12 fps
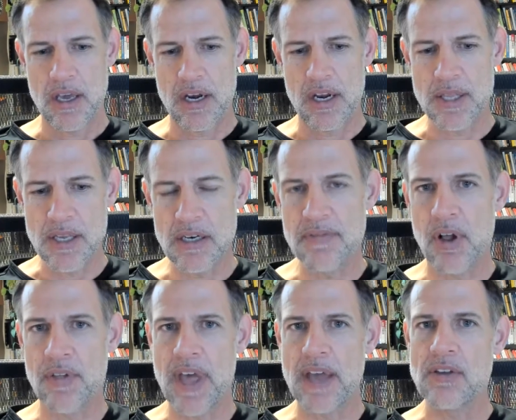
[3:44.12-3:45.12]
and at the end of
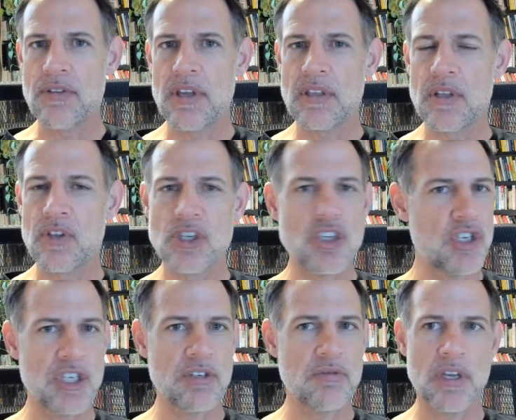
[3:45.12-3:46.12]
all that you think that they
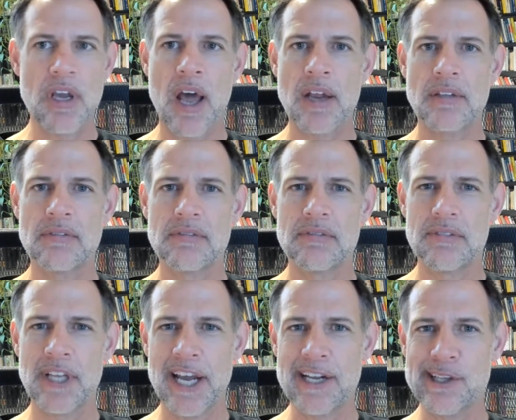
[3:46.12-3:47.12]
just they got it
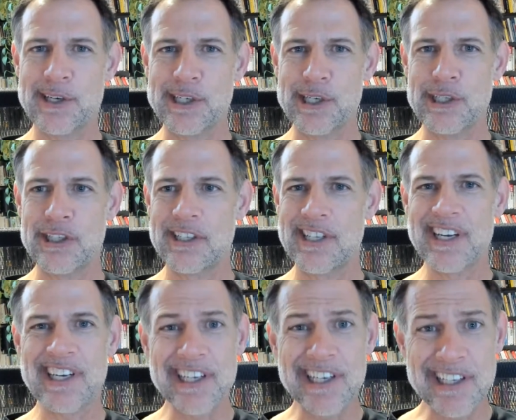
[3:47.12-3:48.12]
they got it they're good
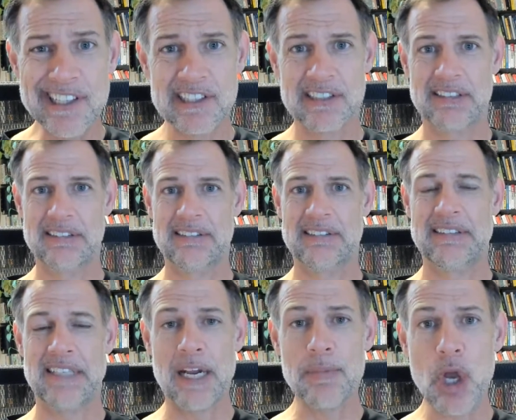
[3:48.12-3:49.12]
they're good
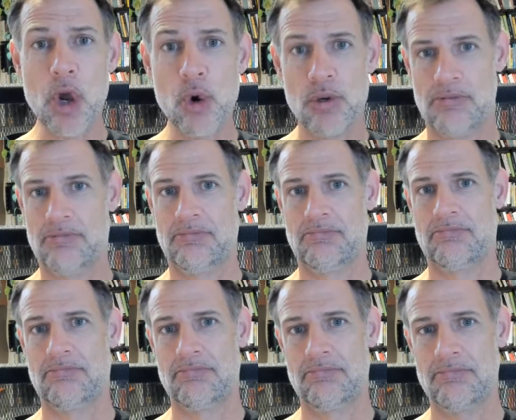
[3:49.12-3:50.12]
let them go
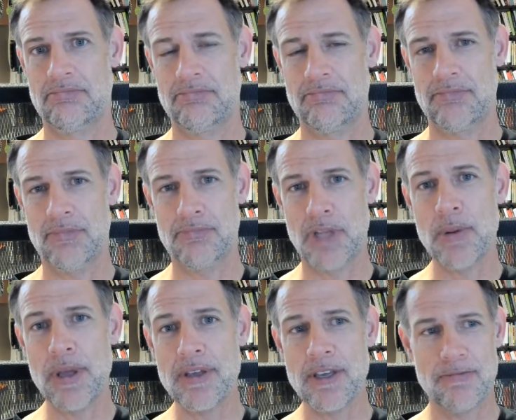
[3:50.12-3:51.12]

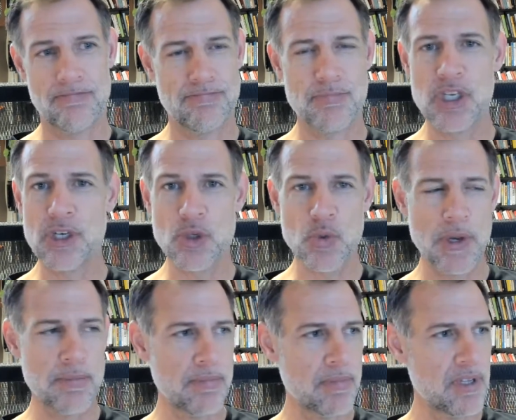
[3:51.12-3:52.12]
they'll make it sink or
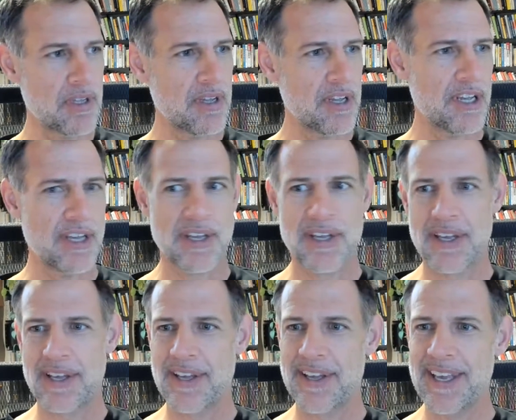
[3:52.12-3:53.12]
swim
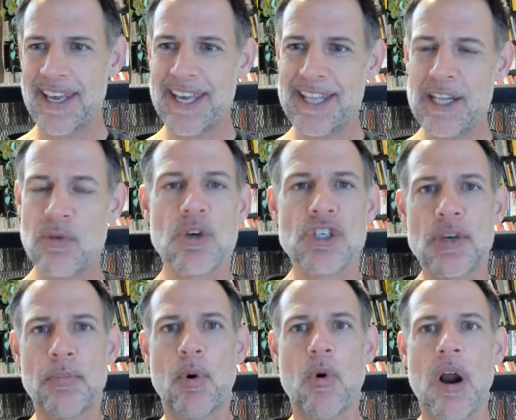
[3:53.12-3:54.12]
and then we're
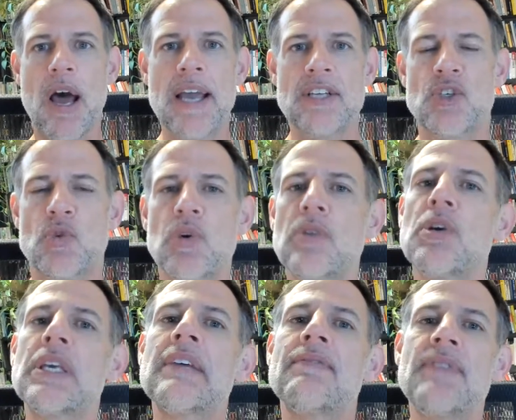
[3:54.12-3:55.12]
surprised when
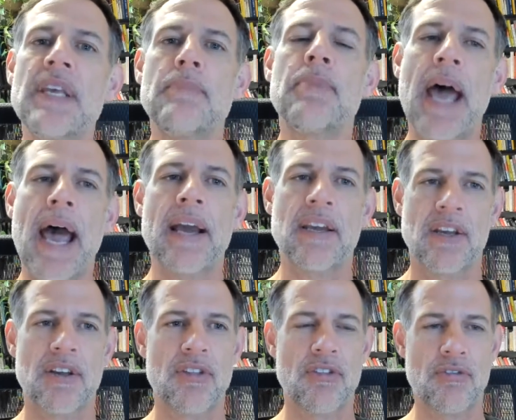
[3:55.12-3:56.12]
we get feedback
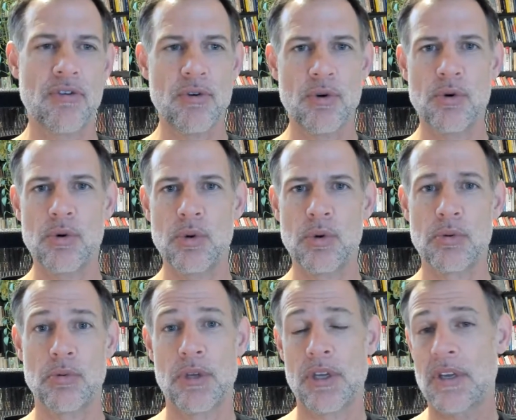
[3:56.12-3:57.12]
through
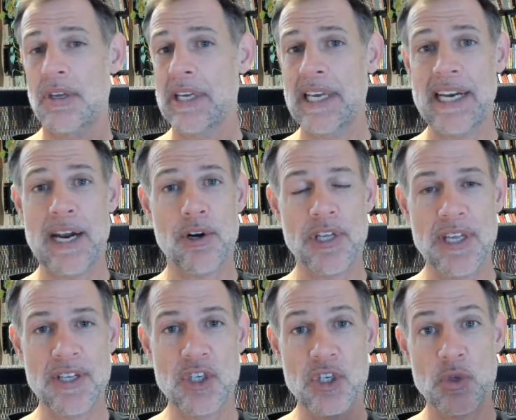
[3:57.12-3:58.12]
in our
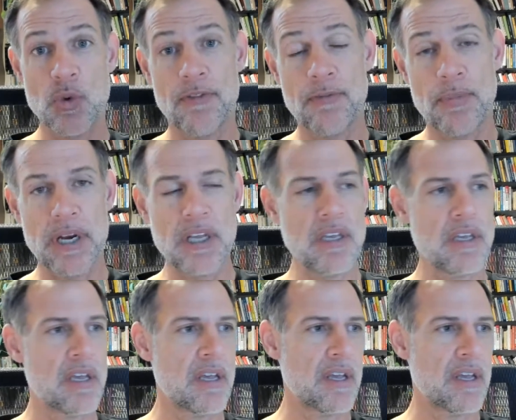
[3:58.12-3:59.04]
case swift bunny